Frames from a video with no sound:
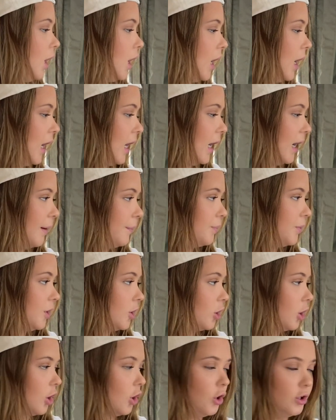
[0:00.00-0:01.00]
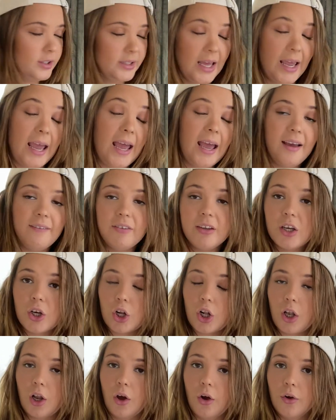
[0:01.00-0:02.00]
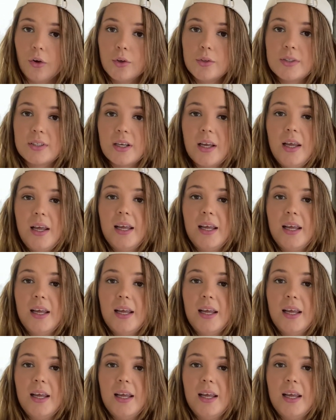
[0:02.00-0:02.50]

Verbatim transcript: um, the clothes the heavier clothes